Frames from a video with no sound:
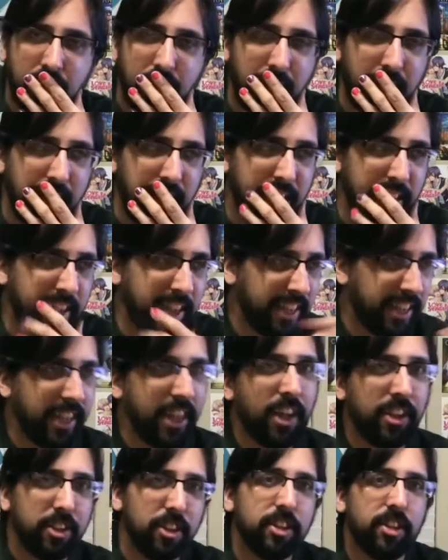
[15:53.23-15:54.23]
uh, like
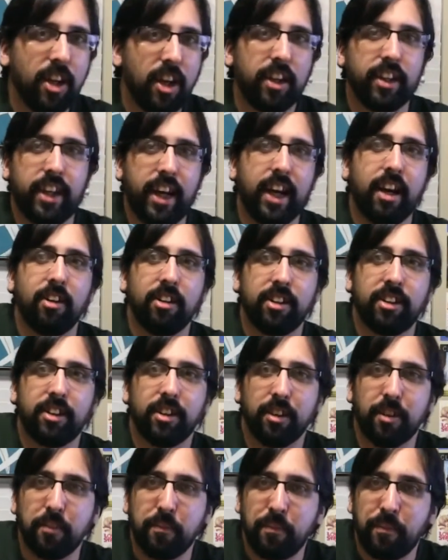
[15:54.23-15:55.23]
the underdog
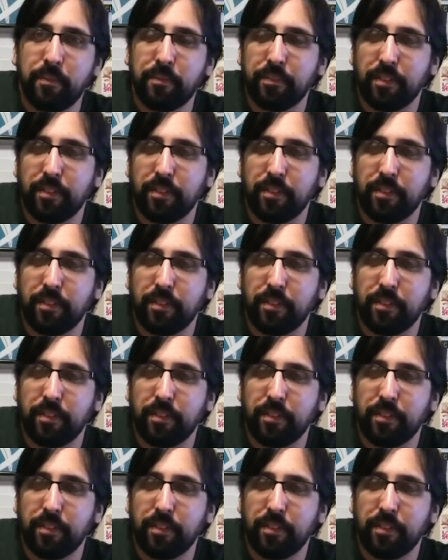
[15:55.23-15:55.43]
character,